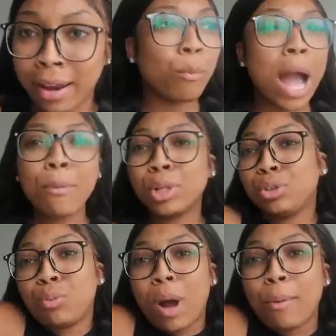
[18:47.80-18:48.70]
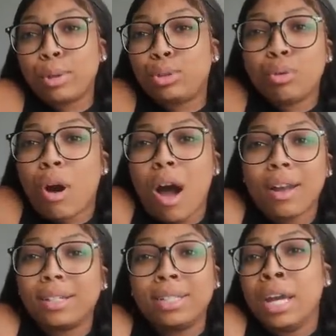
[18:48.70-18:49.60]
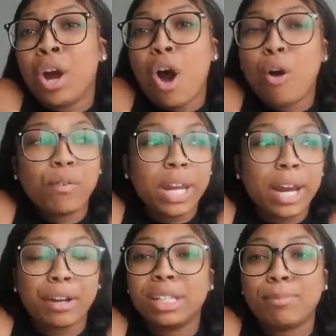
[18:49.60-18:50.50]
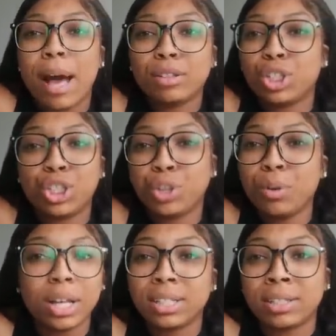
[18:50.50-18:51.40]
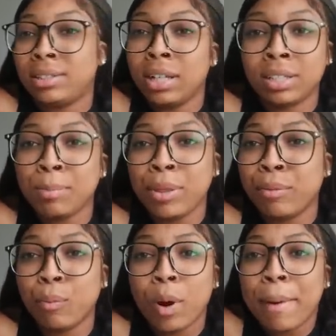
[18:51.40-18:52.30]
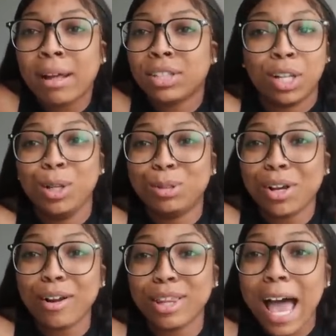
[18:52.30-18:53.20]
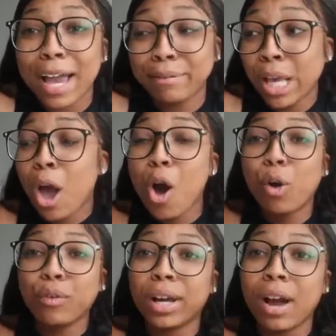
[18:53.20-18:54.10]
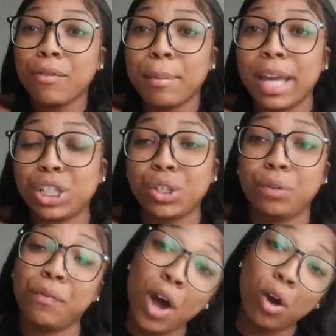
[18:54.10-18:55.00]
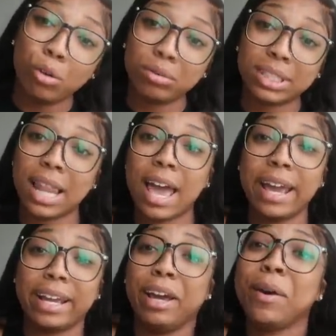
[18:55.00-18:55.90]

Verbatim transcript: Why would you, why would you call this nigga over here? He's about to shoot us to smith we're about to lose our lives over government issued phones like